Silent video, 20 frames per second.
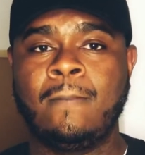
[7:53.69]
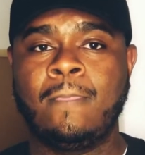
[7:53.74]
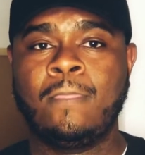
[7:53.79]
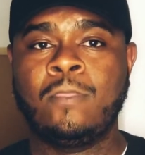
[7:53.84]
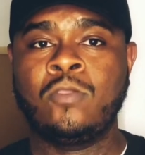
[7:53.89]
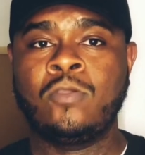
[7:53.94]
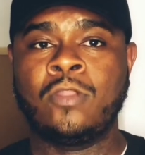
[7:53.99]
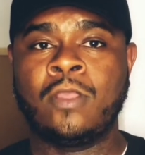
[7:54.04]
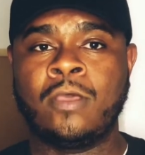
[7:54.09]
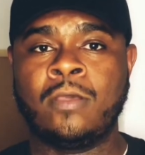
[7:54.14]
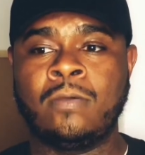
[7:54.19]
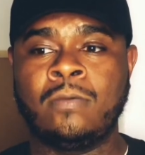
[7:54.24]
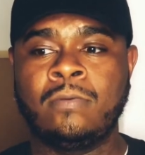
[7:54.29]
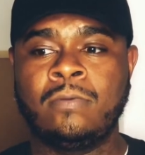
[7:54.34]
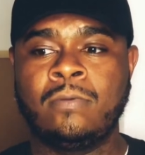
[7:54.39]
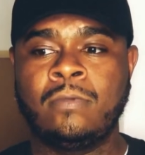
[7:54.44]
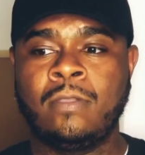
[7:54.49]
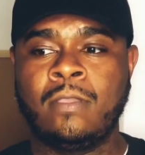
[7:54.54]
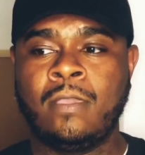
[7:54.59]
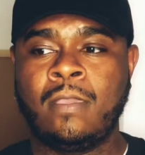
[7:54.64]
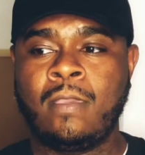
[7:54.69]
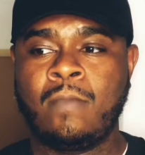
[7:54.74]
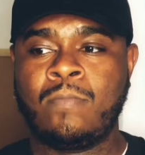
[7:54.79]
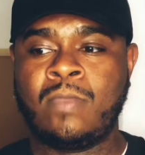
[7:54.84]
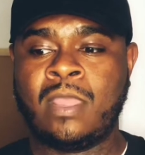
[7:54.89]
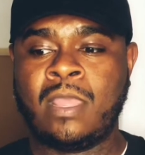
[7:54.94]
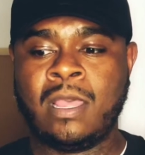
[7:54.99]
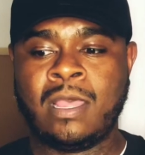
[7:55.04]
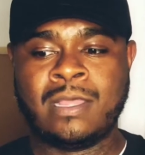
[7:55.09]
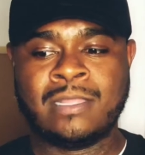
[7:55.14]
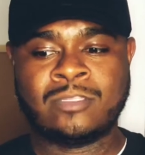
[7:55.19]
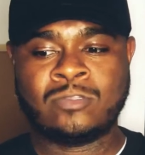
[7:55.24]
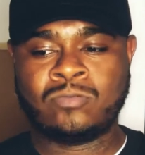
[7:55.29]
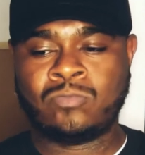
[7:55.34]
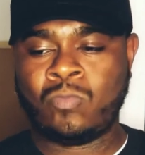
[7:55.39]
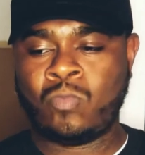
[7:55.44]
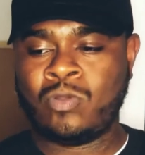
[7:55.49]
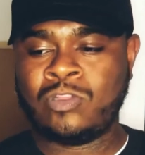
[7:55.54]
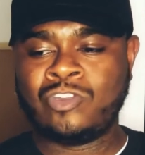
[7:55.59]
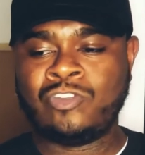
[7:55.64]
you know, because
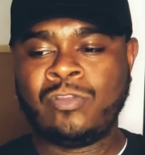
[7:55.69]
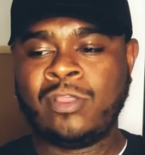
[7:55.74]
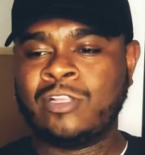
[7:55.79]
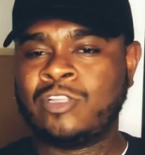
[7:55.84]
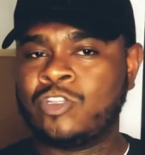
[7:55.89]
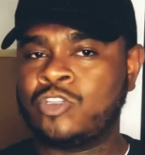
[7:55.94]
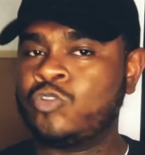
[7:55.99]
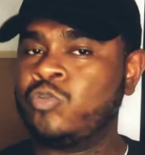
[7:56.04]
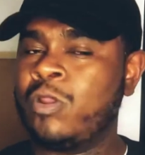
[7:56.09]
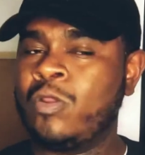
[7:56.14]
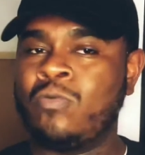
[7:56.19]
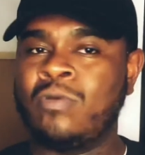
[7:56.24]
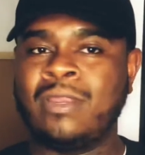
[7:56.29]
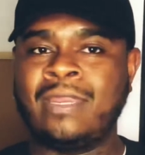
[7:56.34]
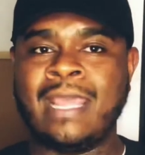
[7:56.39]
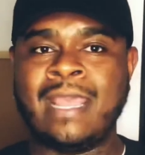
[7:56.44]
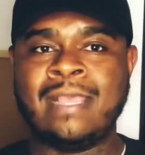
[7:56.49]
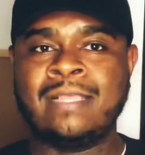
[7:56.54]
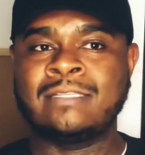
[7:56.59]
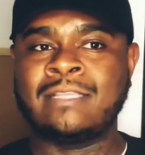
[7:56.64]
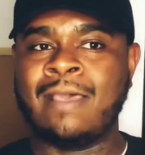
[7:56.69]
once you get to 21 days,